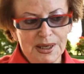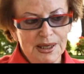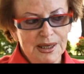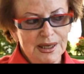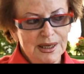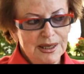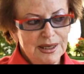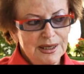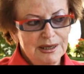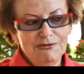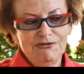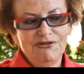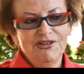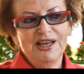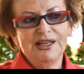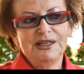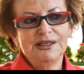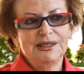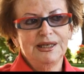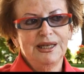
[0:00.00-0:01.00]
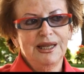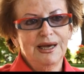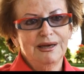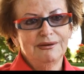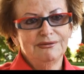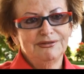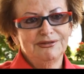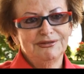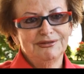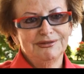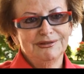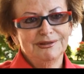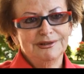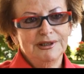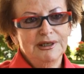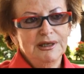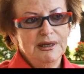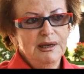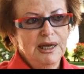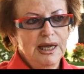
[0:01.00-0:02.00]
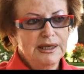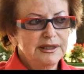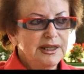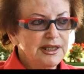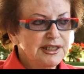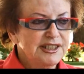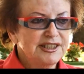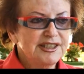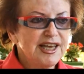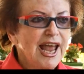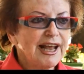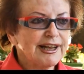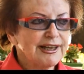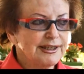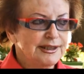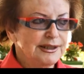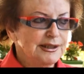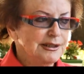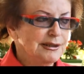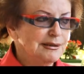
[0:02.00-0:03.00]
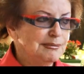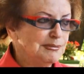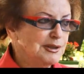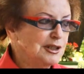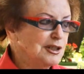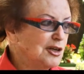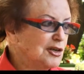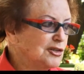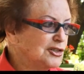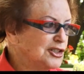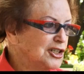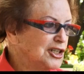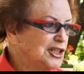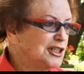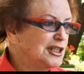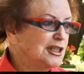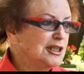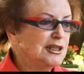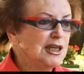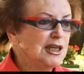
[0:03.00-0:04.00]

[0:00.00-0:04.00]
me, he fell in love. The second, because he